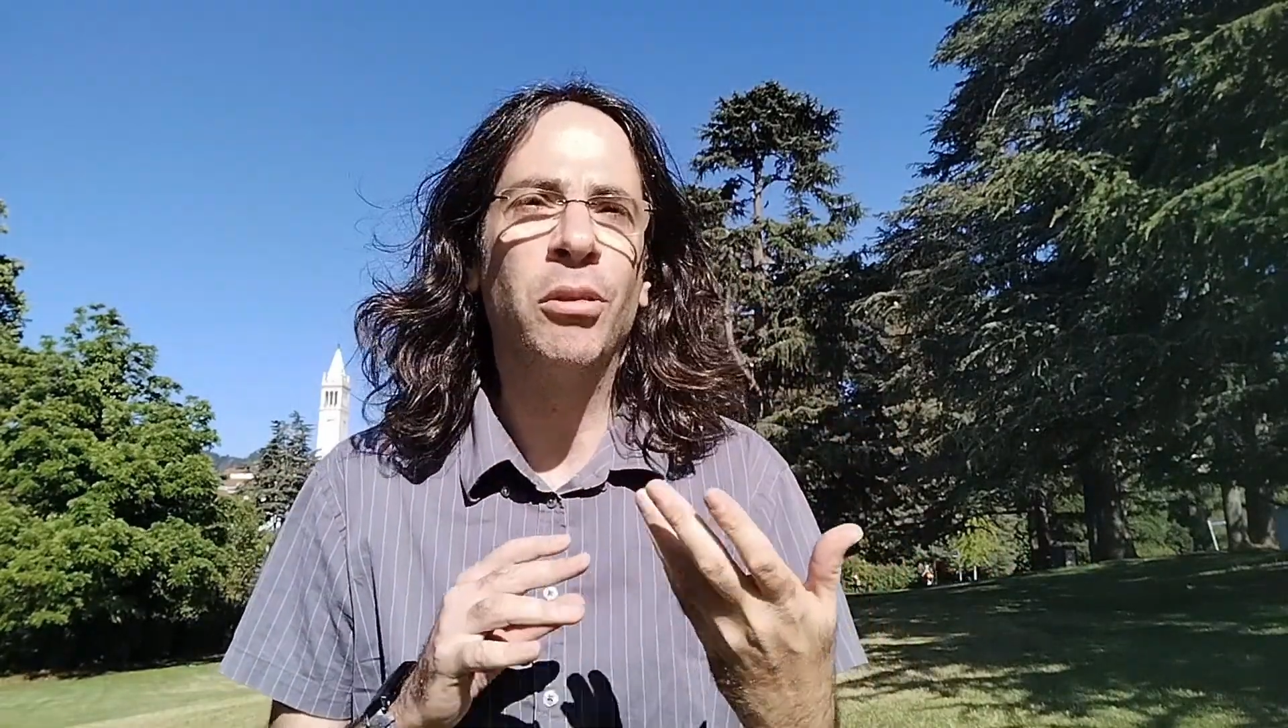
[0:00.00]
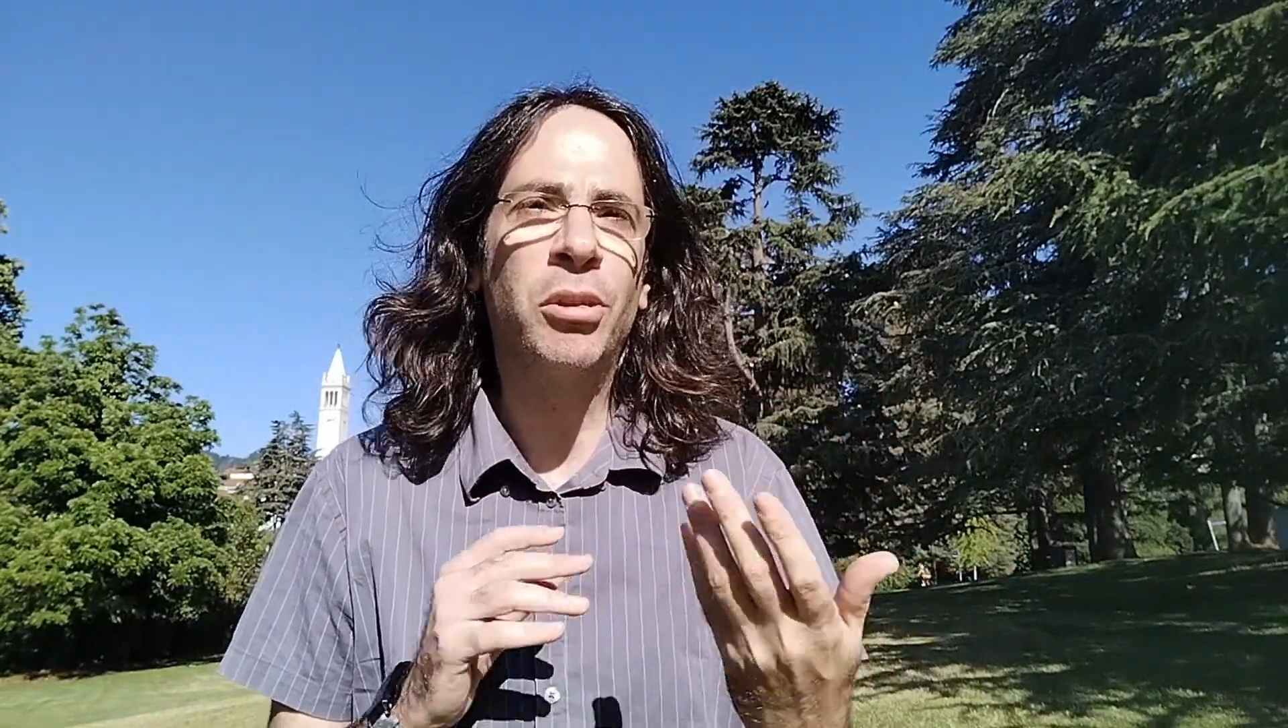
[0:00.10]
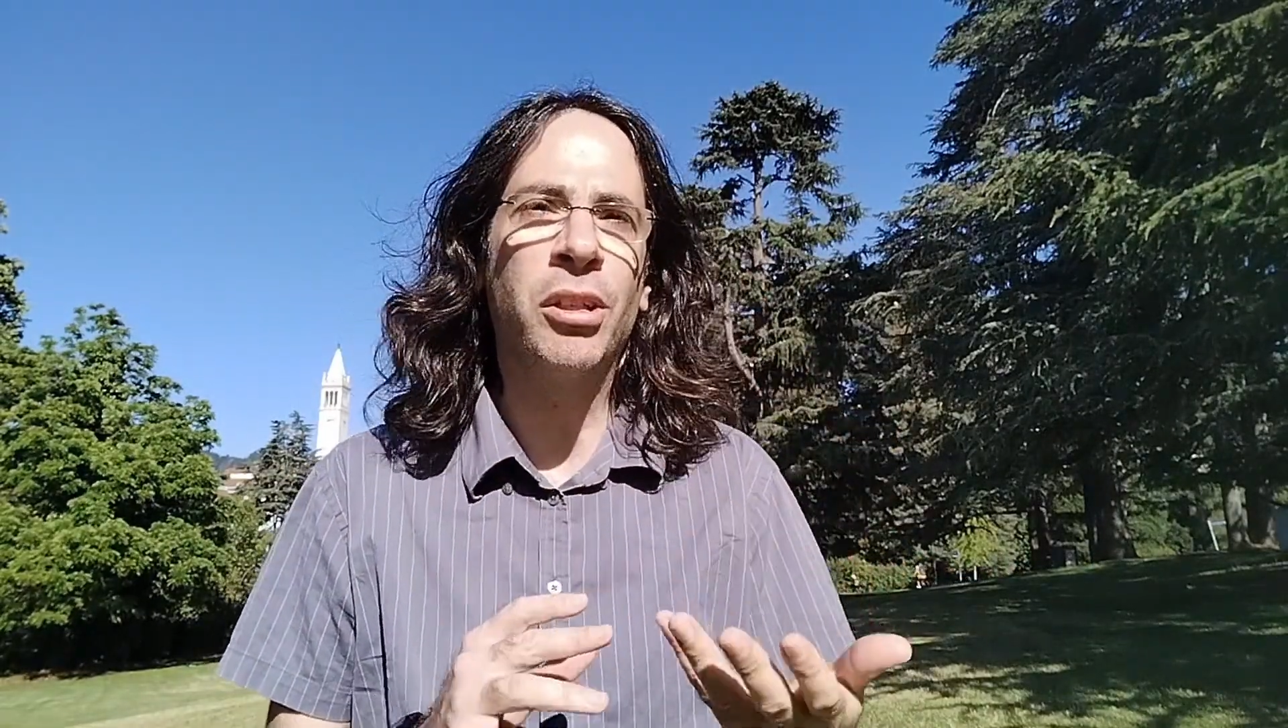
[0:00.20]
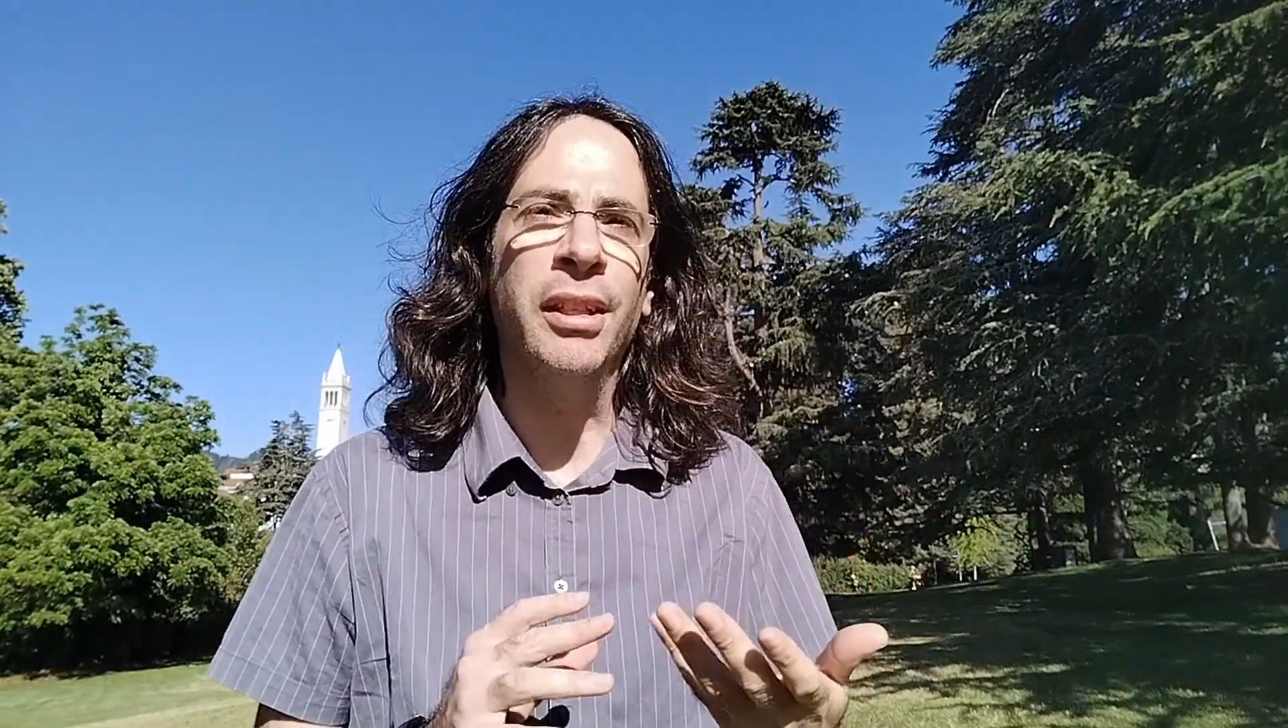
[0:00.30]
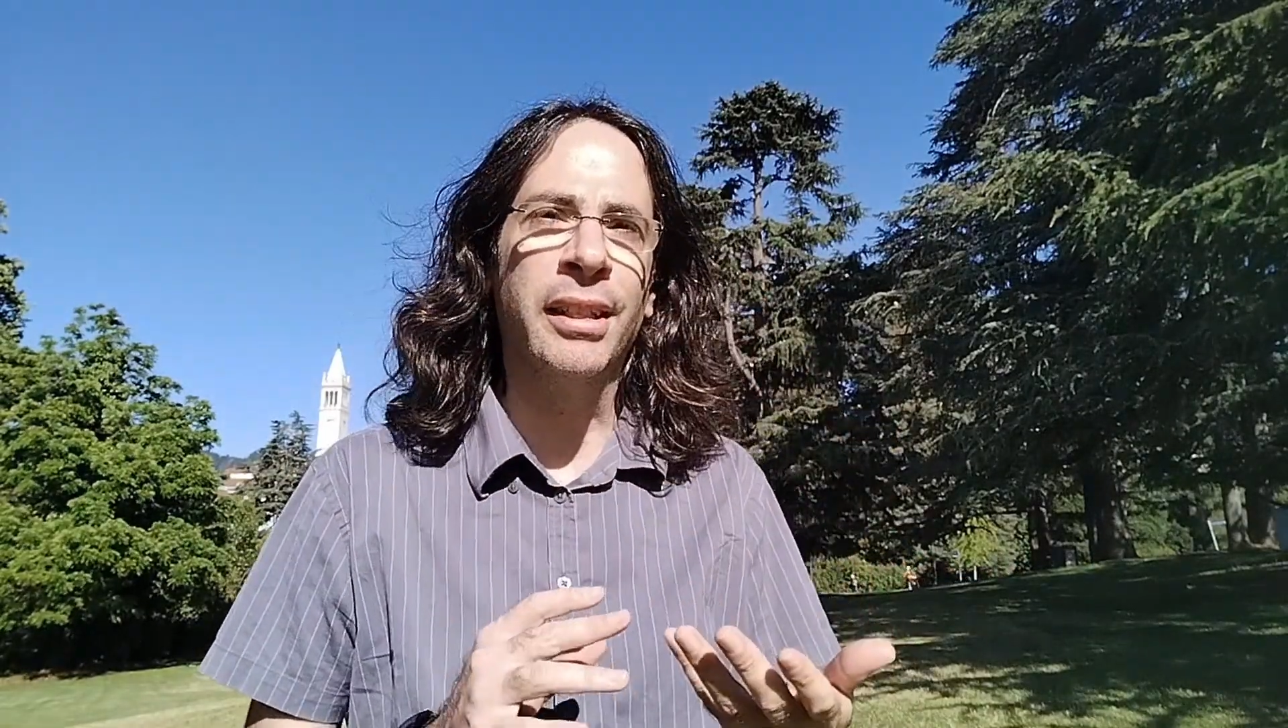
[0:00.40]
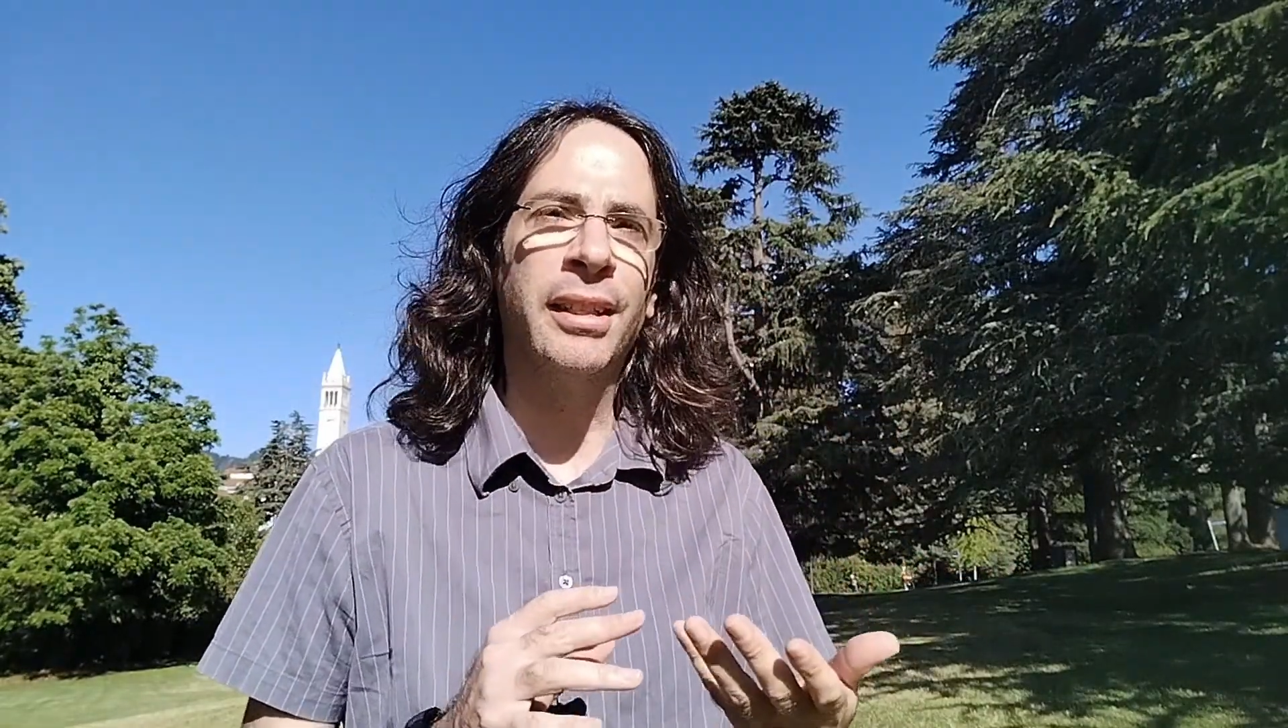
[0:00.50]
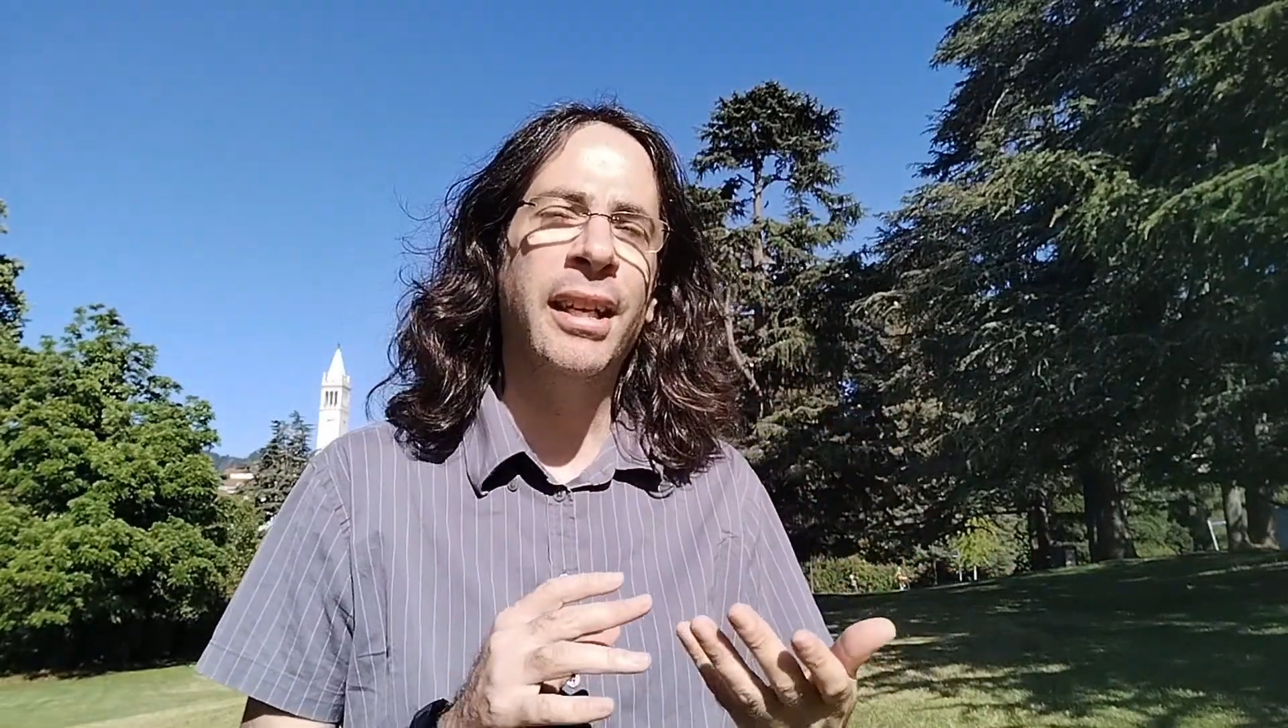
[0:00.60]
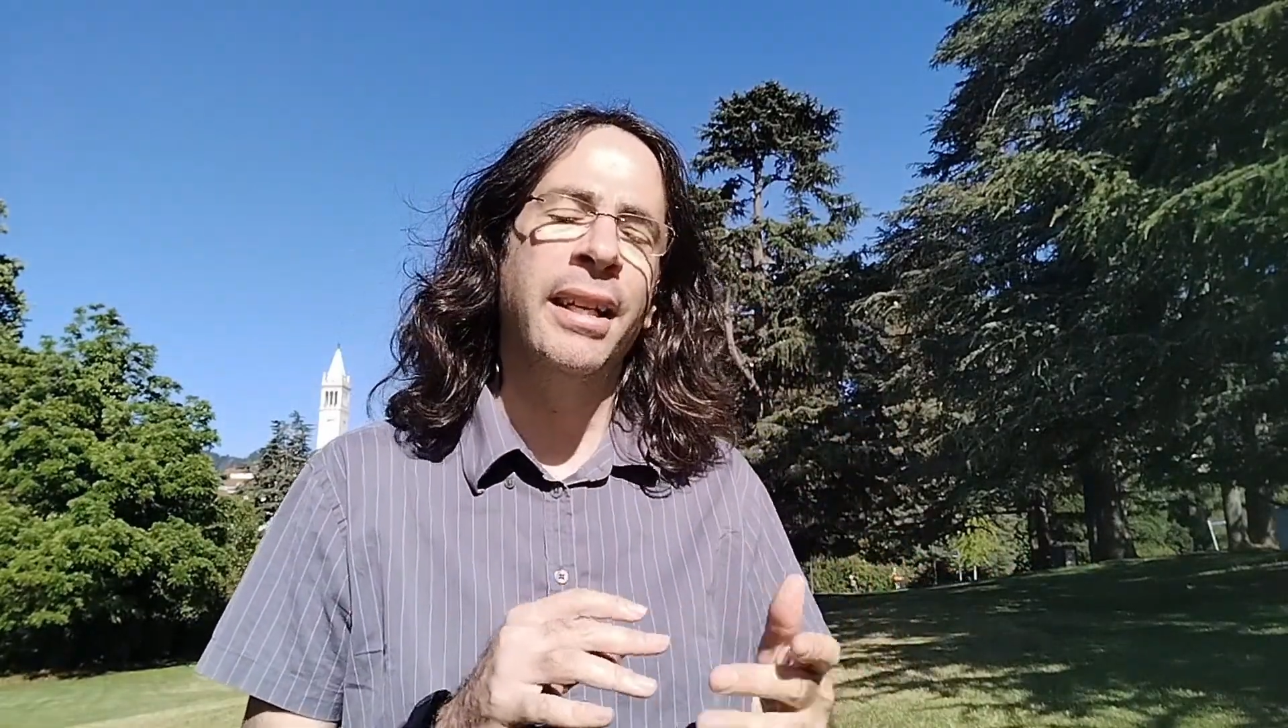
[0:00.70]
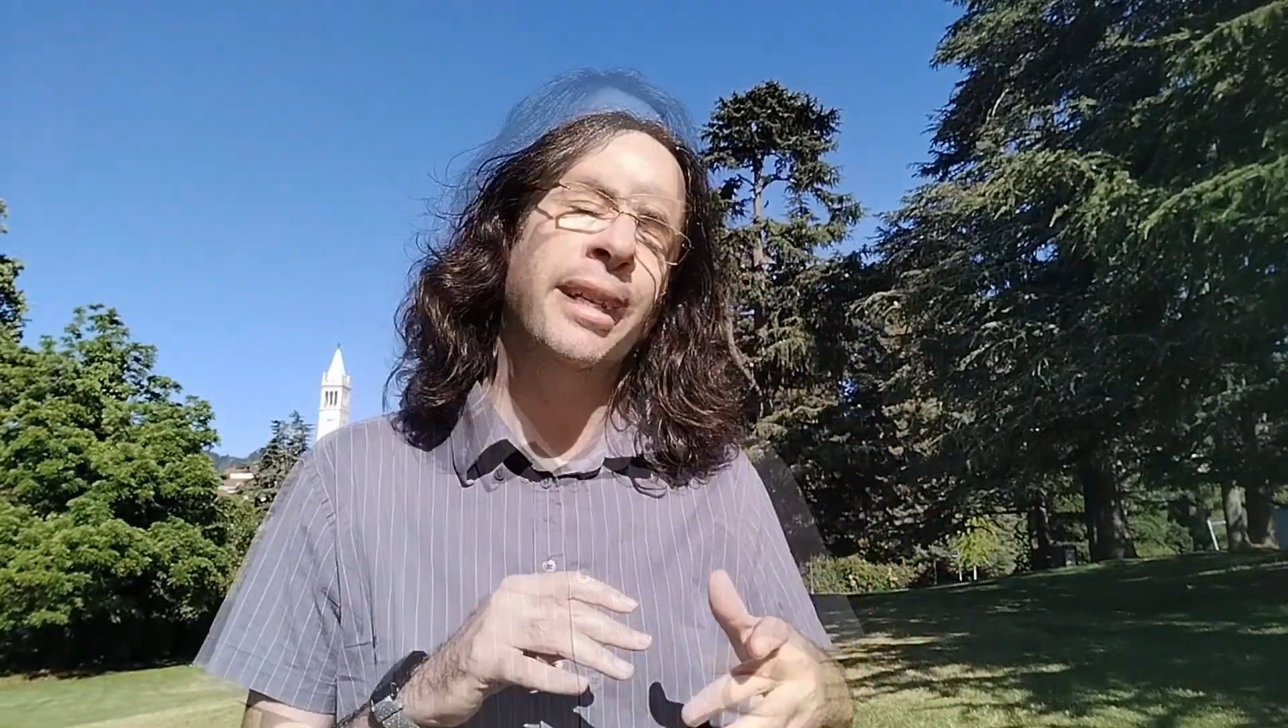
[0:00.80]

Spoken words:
consciousness.